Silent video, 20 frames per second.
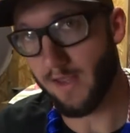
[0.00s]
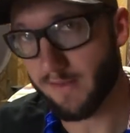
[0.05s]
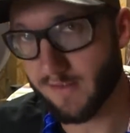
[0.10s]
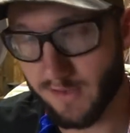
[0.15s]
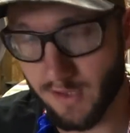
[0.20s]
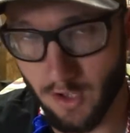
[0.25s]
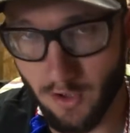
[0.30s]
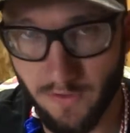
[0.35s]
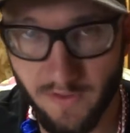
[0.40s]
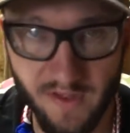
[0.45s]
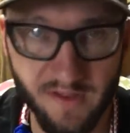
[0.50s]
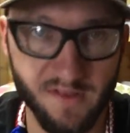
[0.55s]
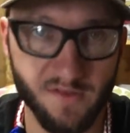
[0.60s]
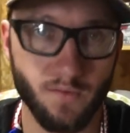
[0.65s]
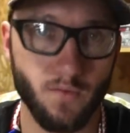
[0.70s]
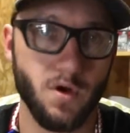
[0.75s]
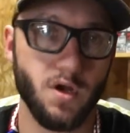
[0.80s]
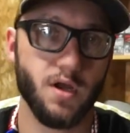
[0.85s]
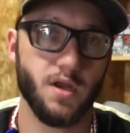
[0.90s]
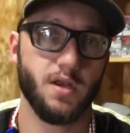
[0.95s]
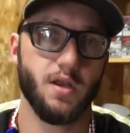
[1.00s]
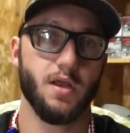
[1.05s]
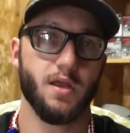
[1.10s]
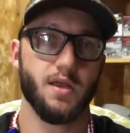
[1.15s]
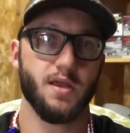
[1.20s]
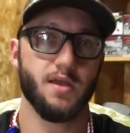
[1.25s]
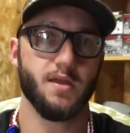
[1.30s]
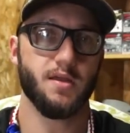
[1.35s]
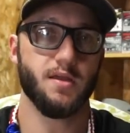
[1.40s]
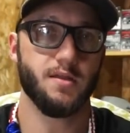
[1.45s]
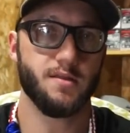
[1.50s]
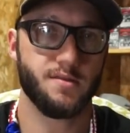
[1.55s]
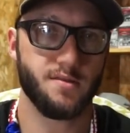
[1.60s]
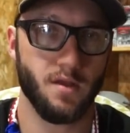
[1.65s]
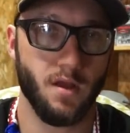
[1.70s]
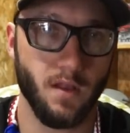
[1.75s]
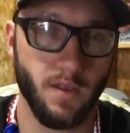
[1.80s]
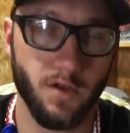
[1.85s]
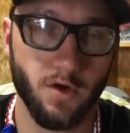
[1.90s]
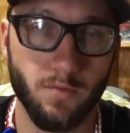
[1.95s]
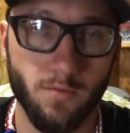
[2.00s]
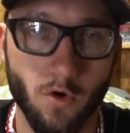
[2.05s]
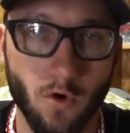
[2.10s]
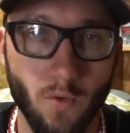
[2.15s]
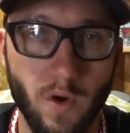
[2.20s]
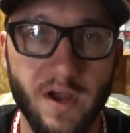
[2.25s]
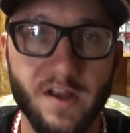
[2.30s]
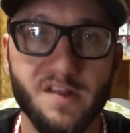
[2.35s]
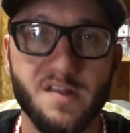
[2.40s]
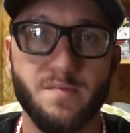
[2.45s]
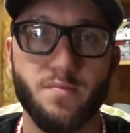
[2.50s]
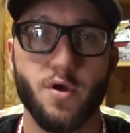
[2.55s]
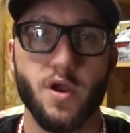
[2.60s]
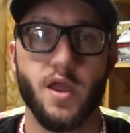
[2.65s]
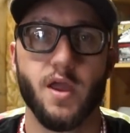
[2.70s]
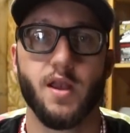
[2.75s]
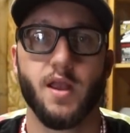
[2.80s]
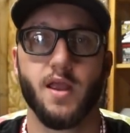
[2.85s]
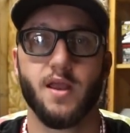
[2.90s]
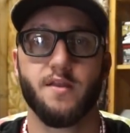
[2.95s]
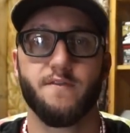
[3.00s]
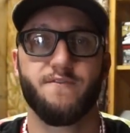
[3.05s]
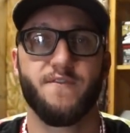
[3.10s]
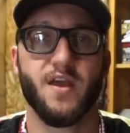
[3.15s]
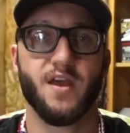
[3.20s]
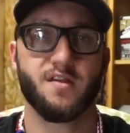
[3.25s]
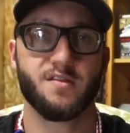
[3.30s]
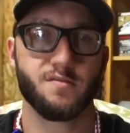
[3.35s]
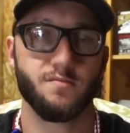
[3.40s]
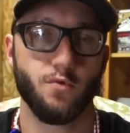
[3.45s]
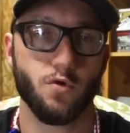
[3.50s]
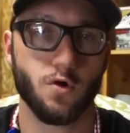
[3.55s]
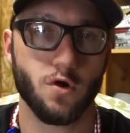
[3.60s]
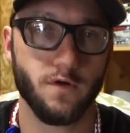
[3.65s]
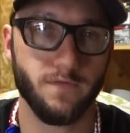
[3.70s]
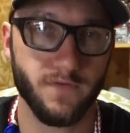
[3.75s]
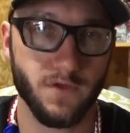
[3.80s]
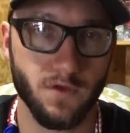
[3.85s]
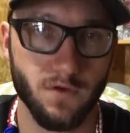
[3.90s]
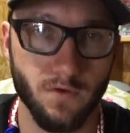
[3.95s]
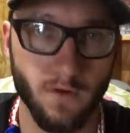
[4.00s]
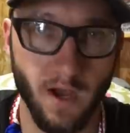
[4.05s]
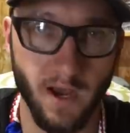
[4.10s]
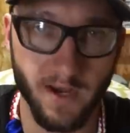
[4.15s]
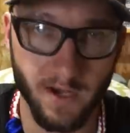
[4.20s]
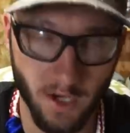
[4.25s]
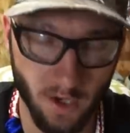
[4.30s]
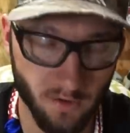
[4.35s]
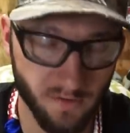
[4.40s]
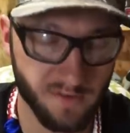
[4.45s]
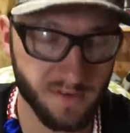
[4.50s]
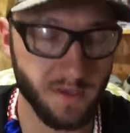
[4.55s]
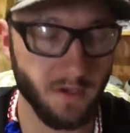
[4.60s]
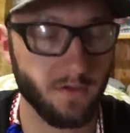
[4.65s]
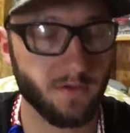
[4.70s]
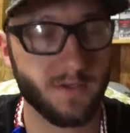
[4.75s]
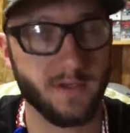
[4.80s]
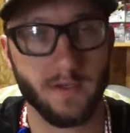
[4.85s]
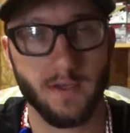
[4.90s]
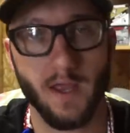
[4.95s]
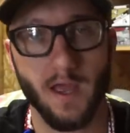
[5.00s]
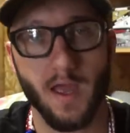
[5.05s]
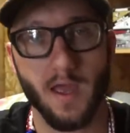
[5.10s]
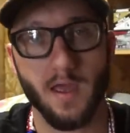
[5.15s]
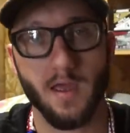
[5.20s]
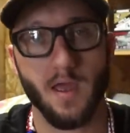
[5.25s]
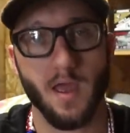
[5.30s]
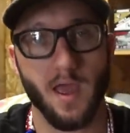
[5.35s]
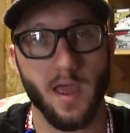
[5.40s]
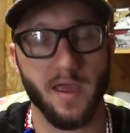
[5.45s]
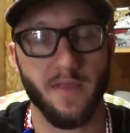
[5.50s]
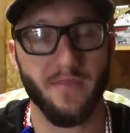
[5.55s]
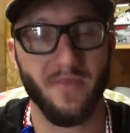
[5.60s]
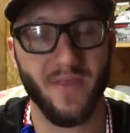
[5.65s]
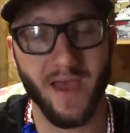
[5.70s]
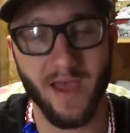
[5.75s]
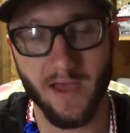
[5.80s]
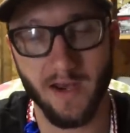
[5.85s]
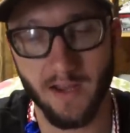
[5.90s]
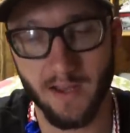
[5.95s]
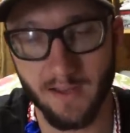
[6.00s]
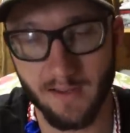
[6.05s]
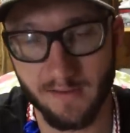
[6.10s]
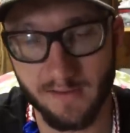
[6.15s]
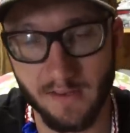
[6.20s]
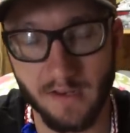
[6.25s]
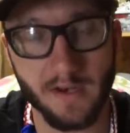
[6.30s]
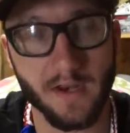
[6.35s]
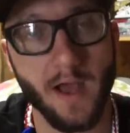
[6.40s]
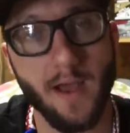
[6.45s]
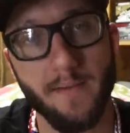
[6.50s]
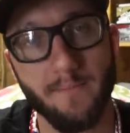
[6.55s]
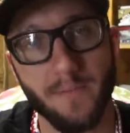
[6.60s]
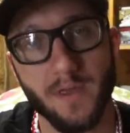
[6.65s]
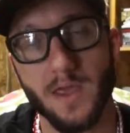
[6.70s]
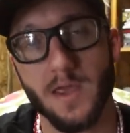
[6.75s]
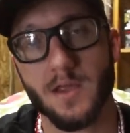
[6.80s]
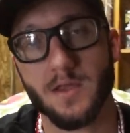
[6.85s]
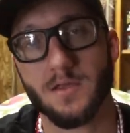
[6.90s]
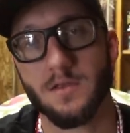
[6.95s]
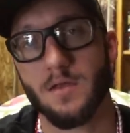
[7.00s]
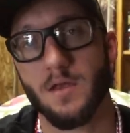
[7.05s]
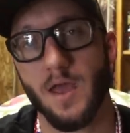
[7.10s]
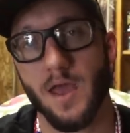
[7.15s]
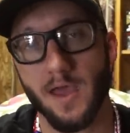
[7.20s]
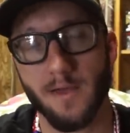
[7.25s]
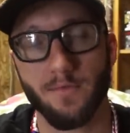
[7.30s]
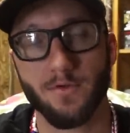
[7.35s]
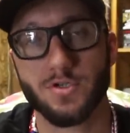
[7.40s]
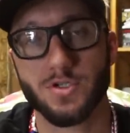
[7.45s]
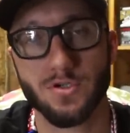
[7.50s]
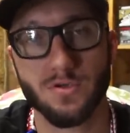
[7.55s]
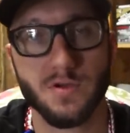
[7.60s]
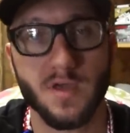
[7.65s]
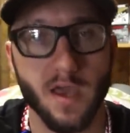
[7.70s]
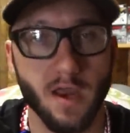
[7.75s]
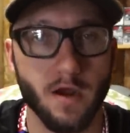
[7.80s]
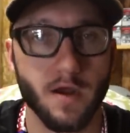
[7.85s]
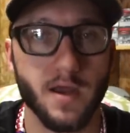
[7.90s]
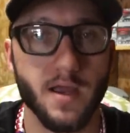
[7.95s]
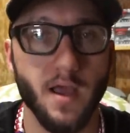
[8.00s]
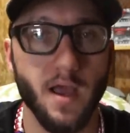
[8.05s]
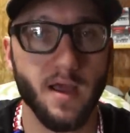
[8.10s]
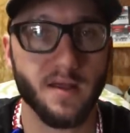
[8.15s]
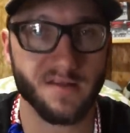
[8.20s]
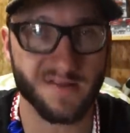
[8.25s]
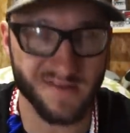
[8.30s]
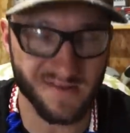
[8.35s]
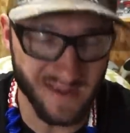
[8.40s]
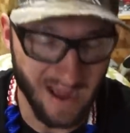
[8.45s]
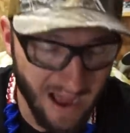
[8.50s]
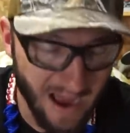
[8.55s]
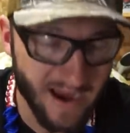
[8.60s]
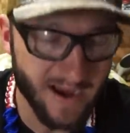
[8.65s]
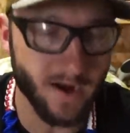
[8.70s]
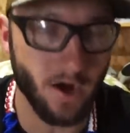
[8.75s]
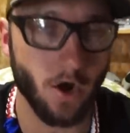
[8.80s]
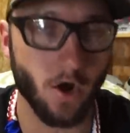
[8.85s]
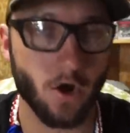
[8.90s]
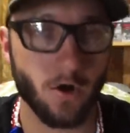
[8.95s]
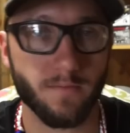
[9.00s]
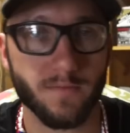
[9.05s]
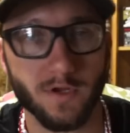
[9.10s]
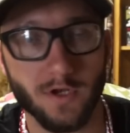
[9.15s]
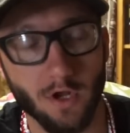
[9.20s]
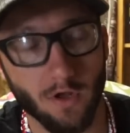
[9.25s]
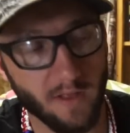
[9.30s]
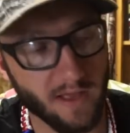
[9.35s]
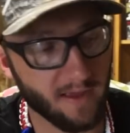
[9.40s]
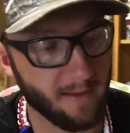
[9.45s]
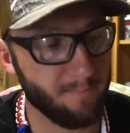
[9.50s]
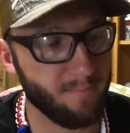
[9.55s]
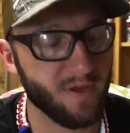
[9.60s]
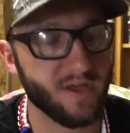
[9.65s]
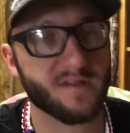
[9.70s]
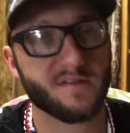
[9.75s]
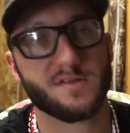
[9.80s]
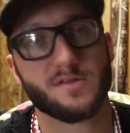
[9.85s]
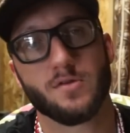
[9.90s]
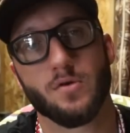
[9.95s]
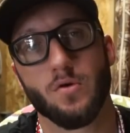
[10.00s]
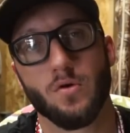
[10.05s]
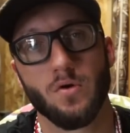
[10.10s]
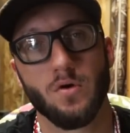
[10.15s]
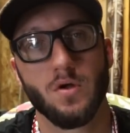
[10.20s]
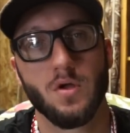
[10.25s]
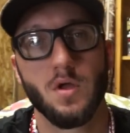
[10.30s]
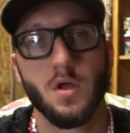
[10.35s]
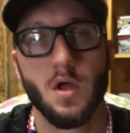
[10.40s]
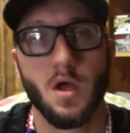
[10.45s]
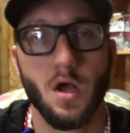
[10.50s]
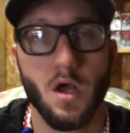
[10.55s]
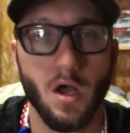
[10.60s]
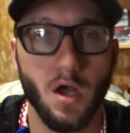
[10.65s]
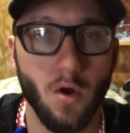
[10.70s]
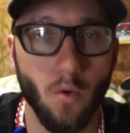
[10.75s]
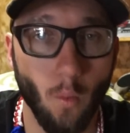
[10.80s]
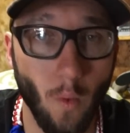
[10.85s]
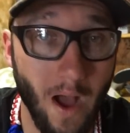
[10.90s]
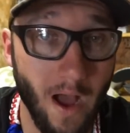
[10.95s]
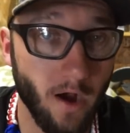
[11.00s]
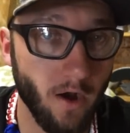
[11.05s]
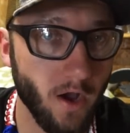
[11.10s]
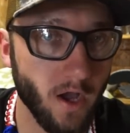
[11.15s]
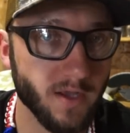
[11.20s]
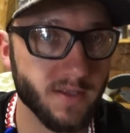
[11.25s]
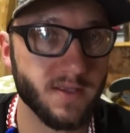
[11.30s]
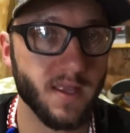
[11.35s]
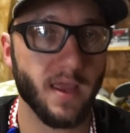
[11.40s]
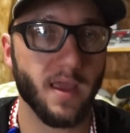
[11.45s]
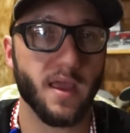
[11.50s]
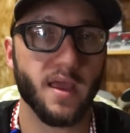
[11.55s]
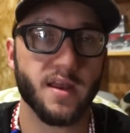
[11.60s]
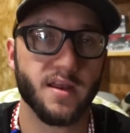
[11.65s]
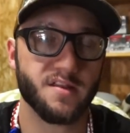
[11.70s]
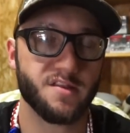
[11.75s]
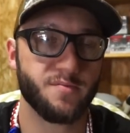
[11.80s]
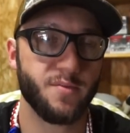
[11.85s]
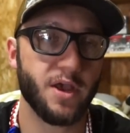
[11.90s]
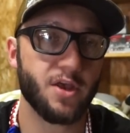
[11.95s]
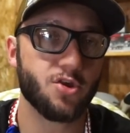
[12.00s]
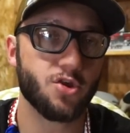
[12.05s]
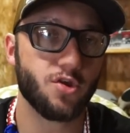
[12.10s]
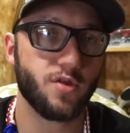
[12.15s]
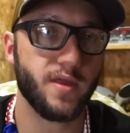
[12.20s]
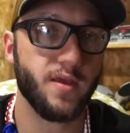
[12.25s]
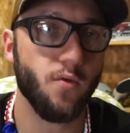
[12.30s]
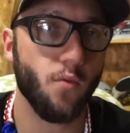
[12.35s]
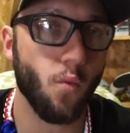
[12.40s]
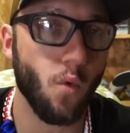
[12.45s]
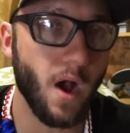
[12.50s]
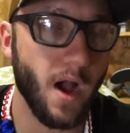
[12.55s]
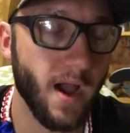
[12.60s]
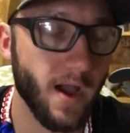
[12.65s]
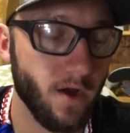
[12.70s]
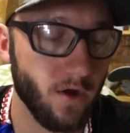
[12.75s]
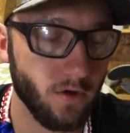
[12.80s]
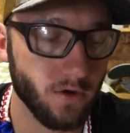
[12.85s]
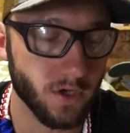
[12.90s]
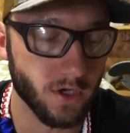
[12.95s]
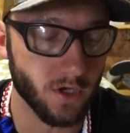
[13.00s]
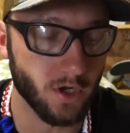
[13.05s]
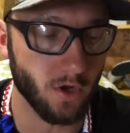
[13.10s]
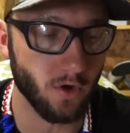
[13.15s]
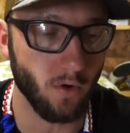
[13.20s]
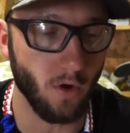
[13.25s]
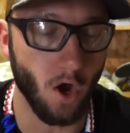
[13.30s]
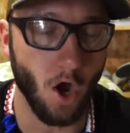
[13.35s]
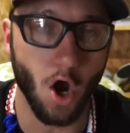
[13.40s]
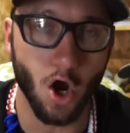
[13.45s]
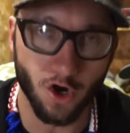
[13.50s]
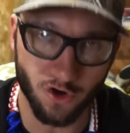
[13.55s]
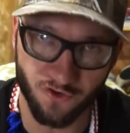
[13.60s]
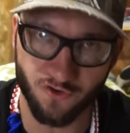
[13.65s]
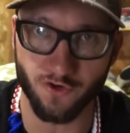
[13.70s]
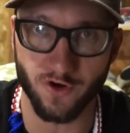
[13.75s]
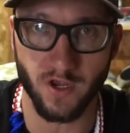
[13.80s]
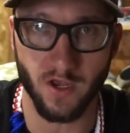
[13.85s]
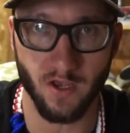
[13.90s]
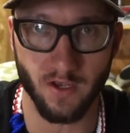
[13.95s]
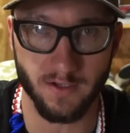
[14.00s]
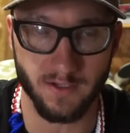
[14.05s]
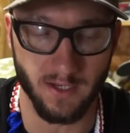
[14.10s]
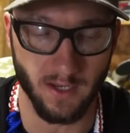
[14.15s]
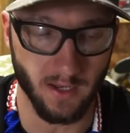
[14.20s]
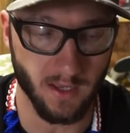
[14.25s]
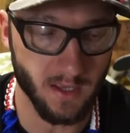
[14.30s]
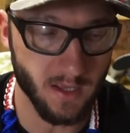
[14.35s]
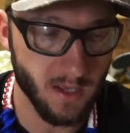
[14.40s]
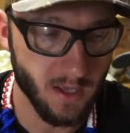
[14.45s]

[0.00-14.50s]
so this one is a little more widespread and affects more of you, I know, still today. And that is not being able to carry a sidearm, you know, like a pistol, while hunting, and especially while, you know, archery hunting.